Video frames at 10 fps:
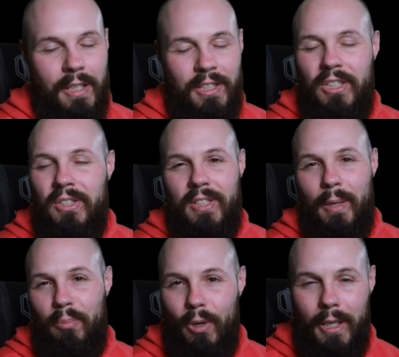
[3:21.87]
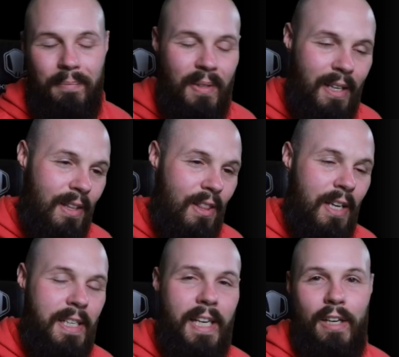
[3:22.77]
is just step one,
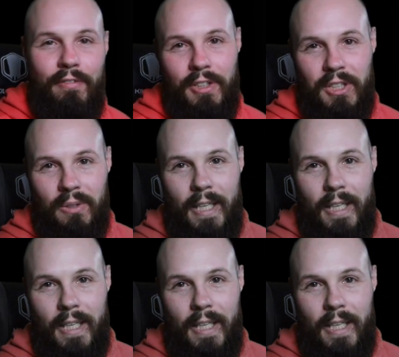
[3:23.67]
then you got to fix your